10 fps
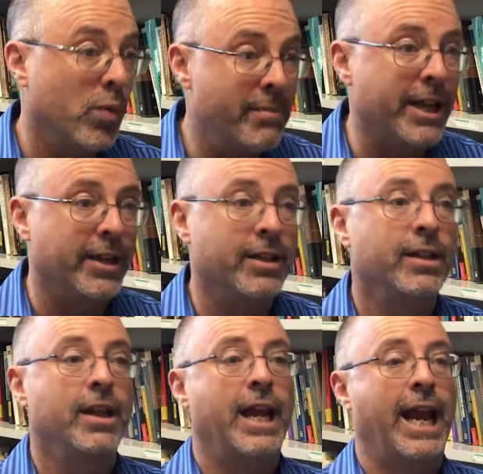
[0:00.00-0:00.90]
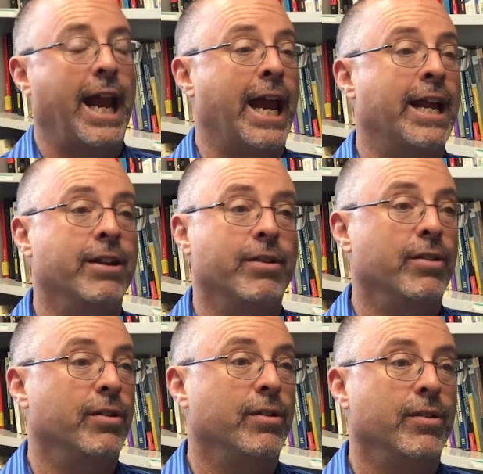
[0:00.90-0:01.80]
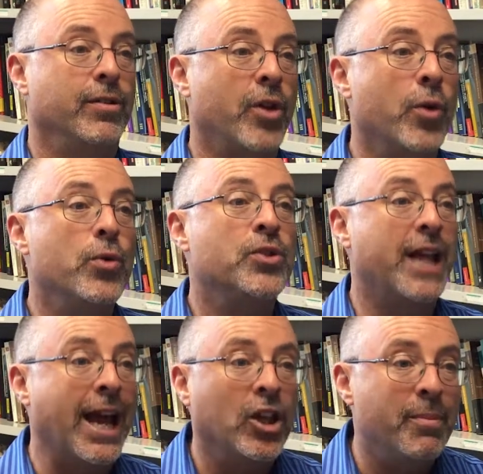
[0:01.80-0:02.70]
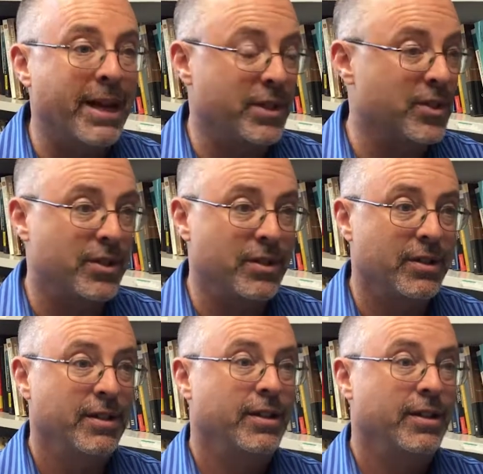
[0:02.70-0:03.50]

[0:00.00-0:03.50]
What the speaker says: women. And those elements